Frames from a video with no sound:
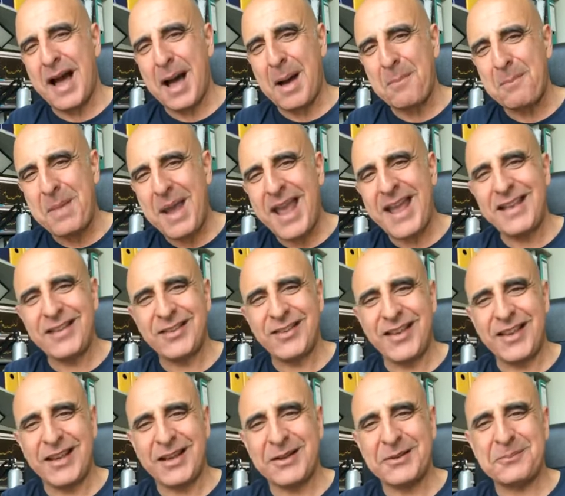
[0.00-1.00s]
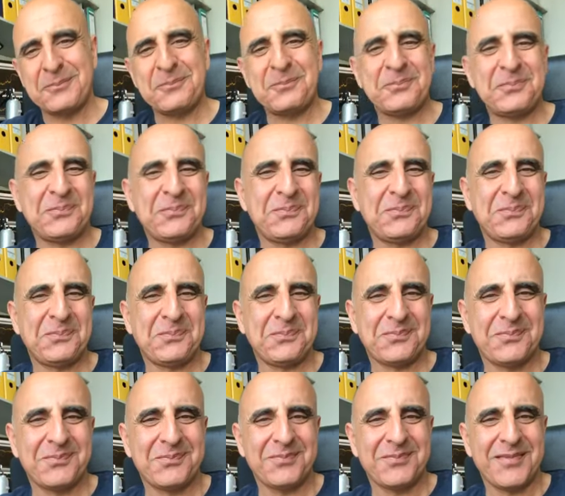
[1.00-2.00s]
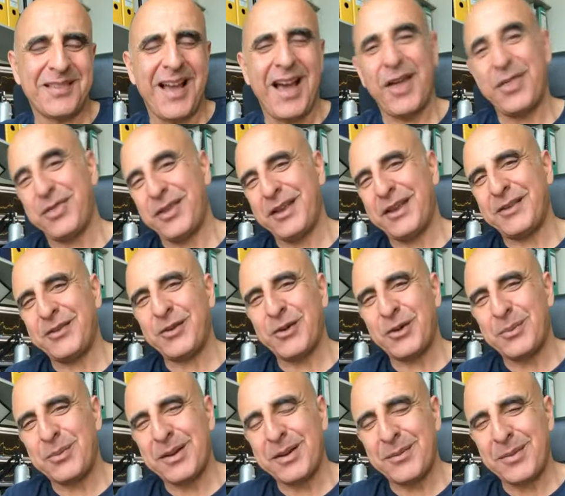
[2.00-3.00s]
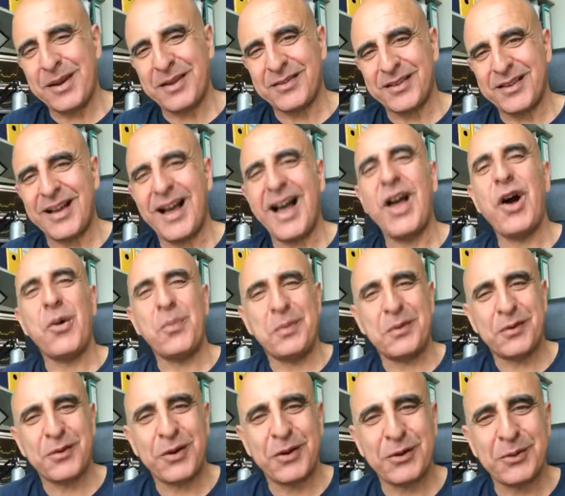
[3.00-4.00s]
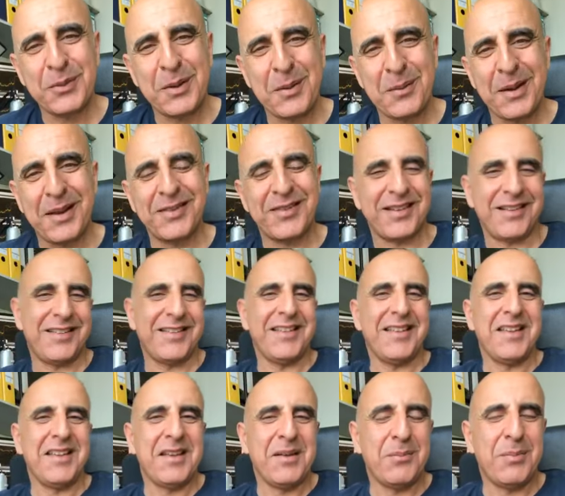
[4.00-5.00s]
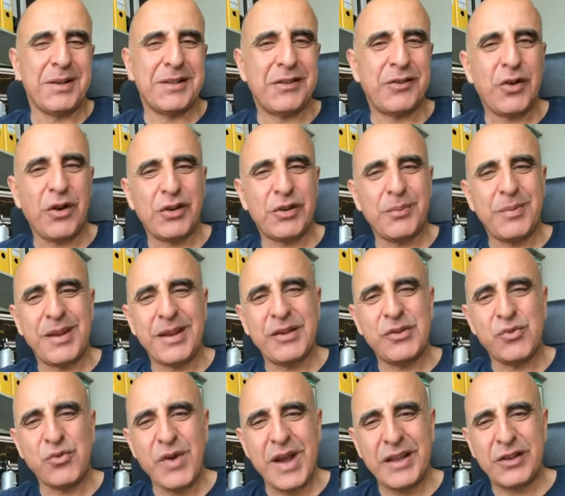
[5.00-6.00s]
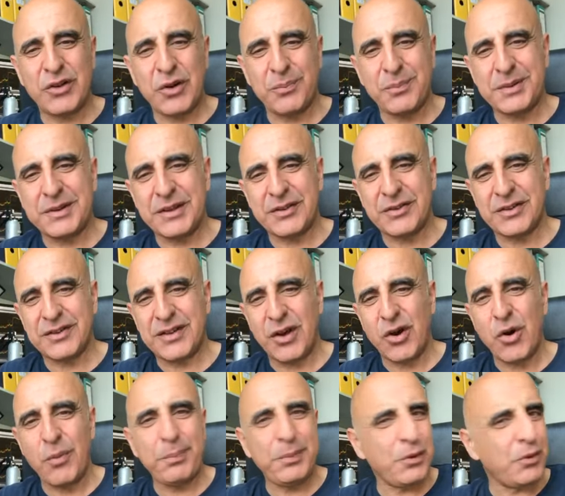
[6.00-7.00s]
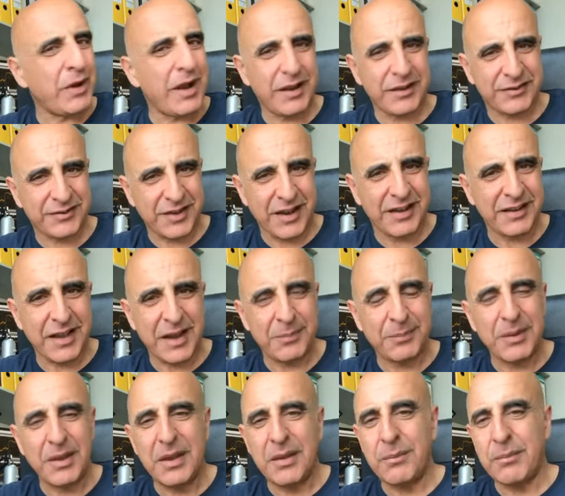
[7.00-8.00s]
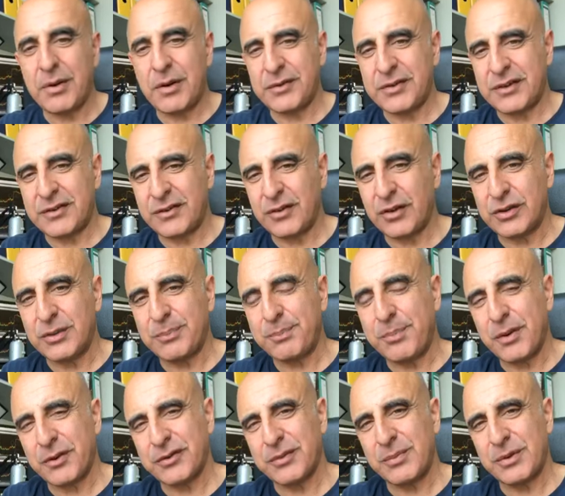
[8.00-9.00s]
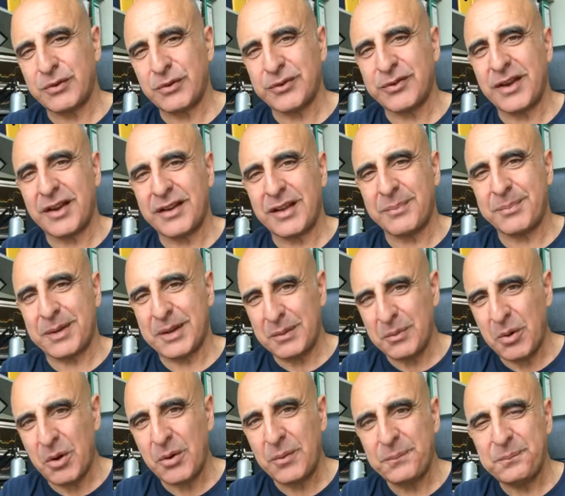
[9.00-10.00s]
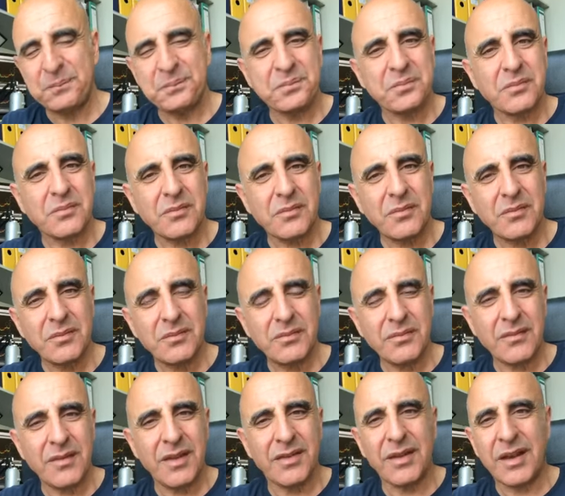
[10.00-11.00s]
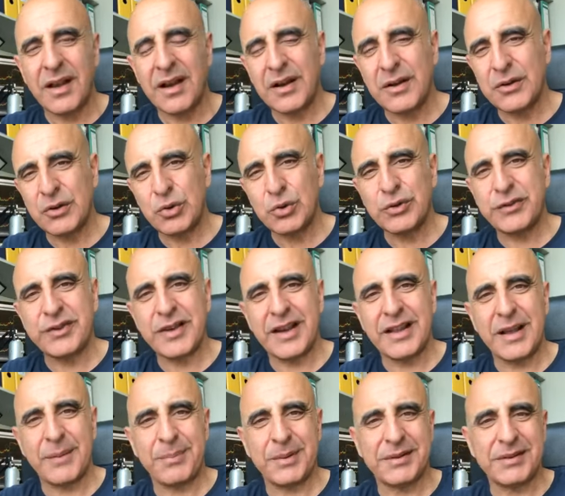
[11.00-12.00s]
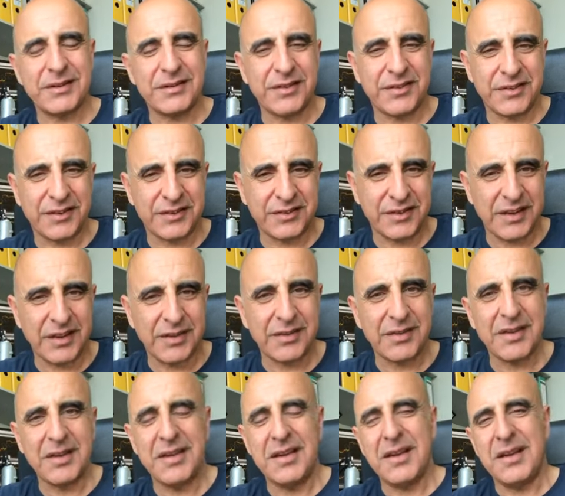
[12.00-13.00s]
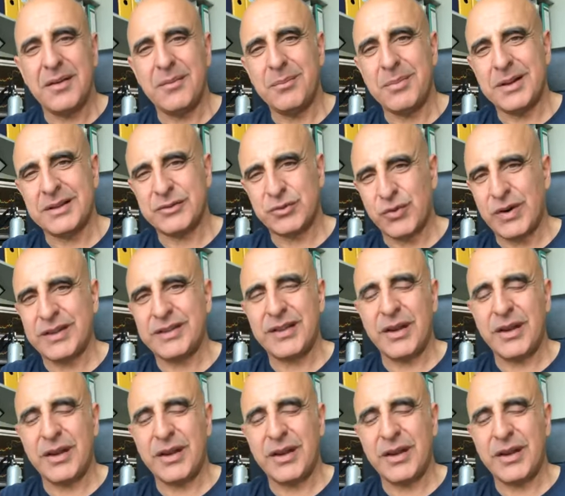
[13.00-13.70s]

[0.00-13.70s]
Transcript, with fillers: amazing. I think it's going to be amazing. I hope it's going to be amazing. But it's going to be a great competition. I hope you guys signed up, because it's not possible to sign up anymore. Uh, could sign up until the sixteenth, but right